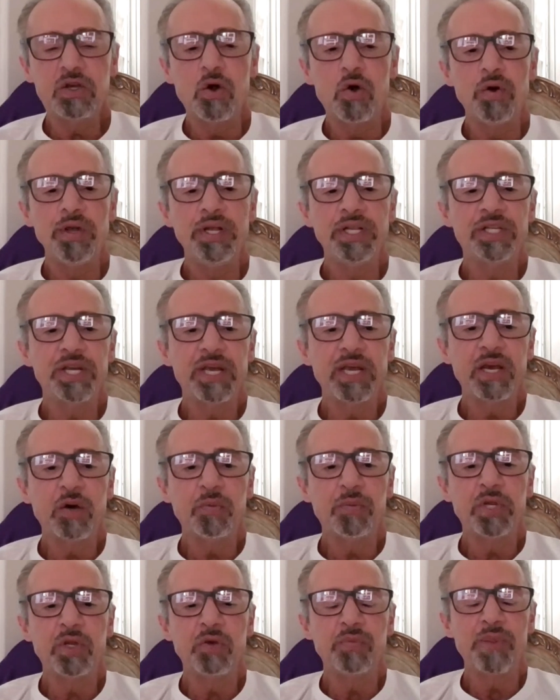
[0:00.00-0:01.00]
going to
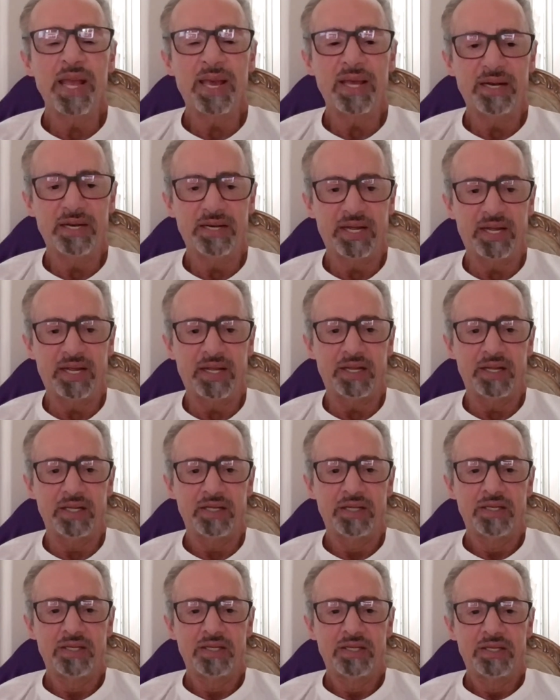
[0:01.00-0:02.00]
help humanity.
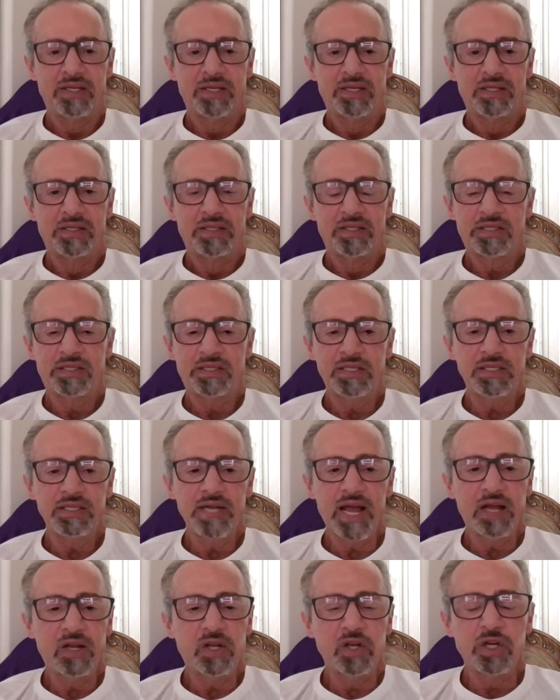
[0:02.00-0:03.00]
This is
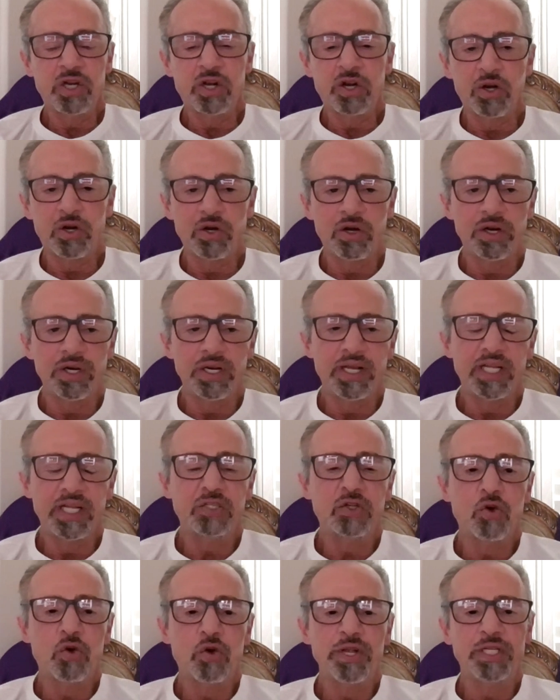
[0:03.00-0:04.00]
not going to hurt.
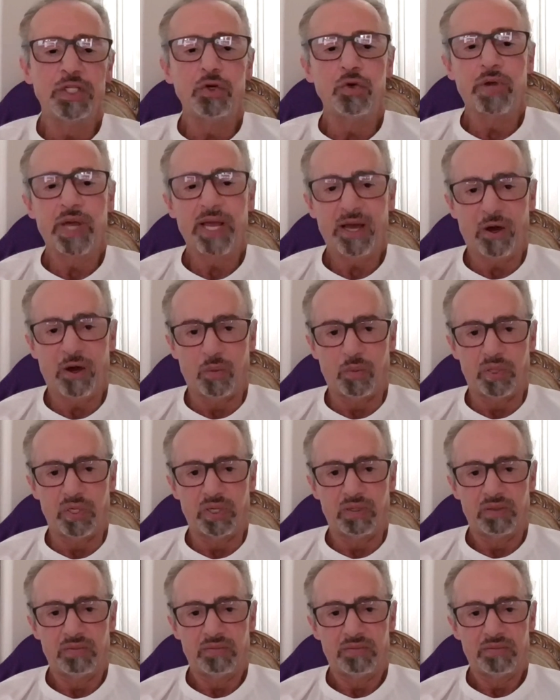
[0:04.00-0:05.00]
It's going to help.
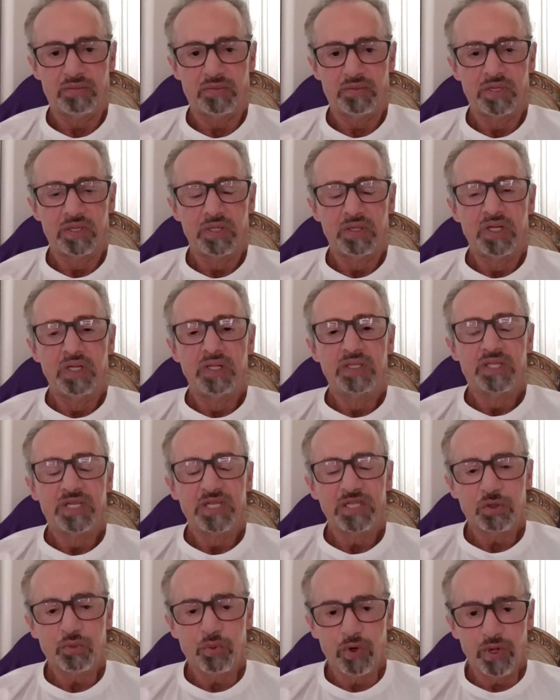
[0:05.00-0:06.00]

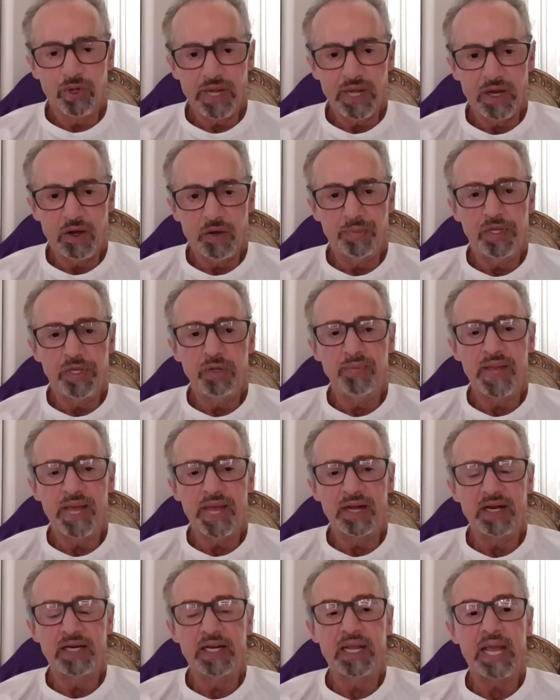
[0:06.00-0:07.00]
This will help
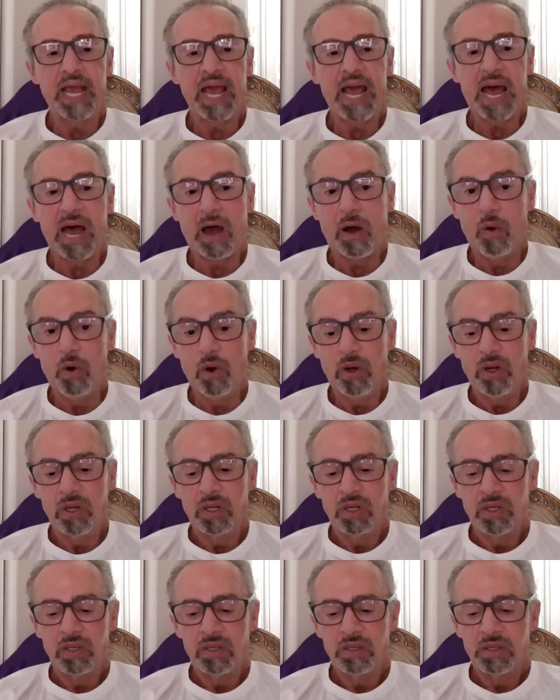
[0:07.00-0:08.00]
humanity. How?
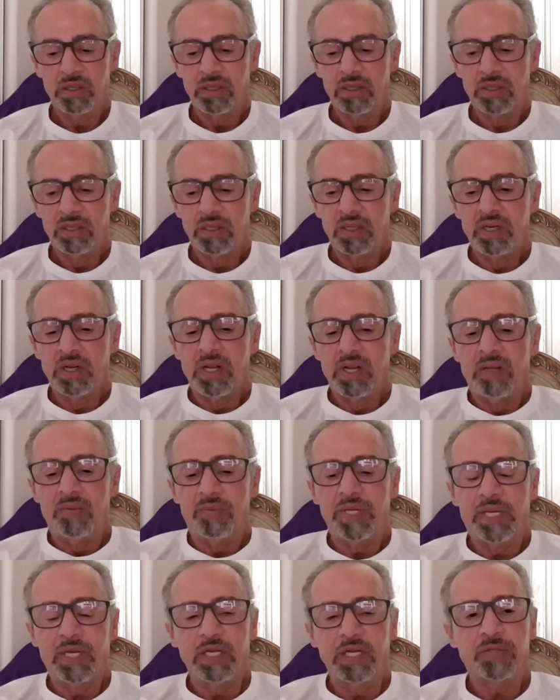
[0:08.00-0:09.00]

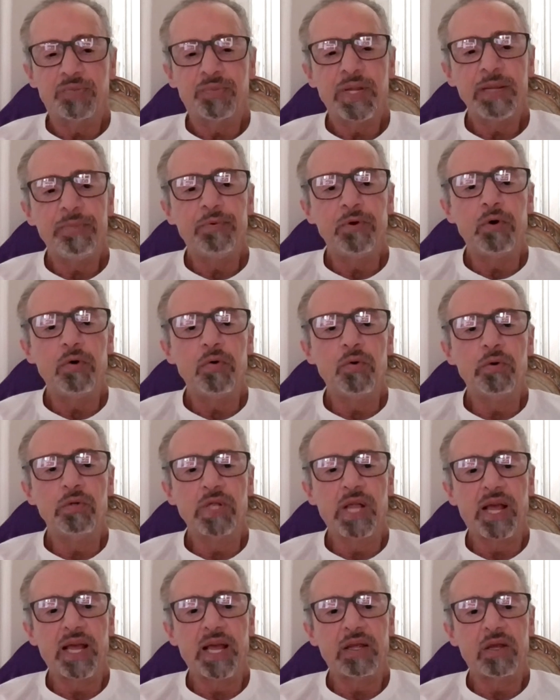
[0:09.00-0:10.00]
Because people
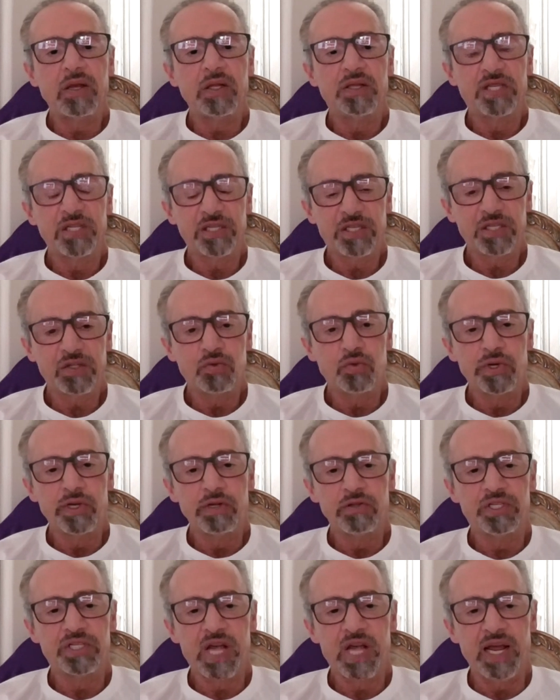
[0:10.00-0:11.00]
will this is
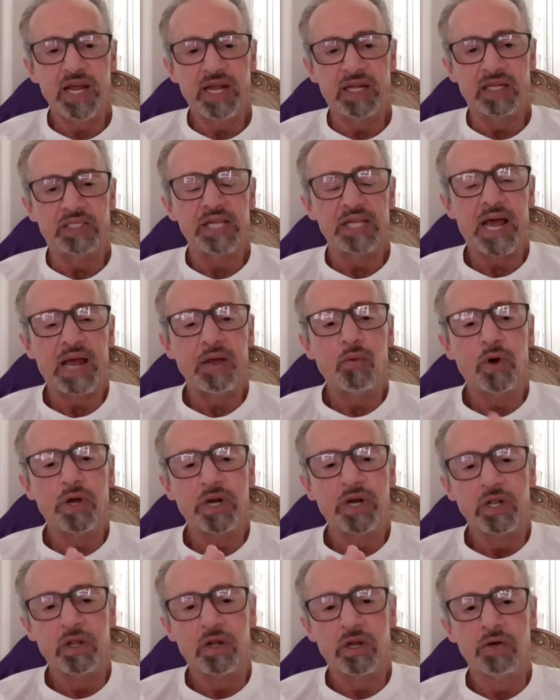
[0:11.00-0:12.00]
real science. I
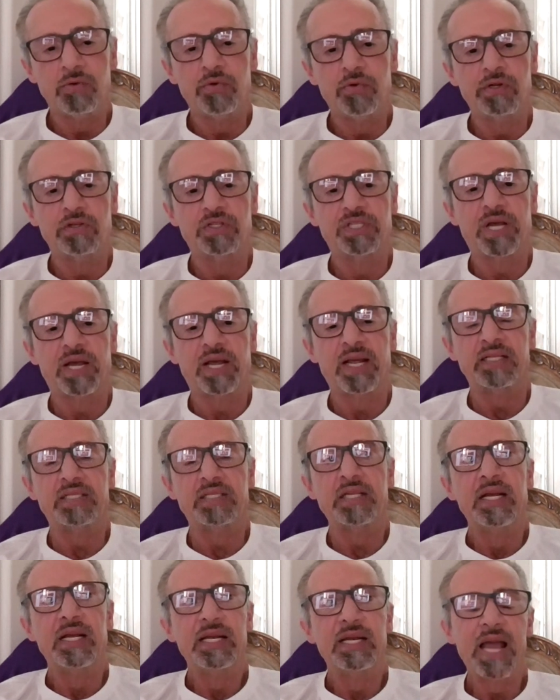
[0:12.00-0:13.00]
want to learn real
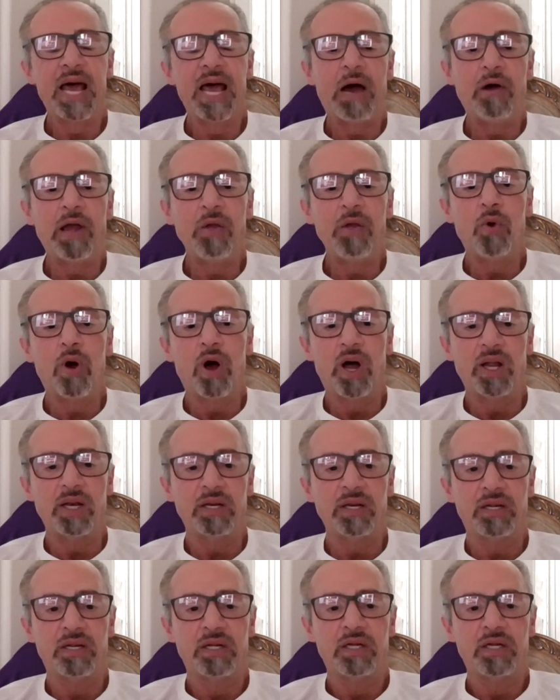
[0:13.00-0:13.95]
science. Now I want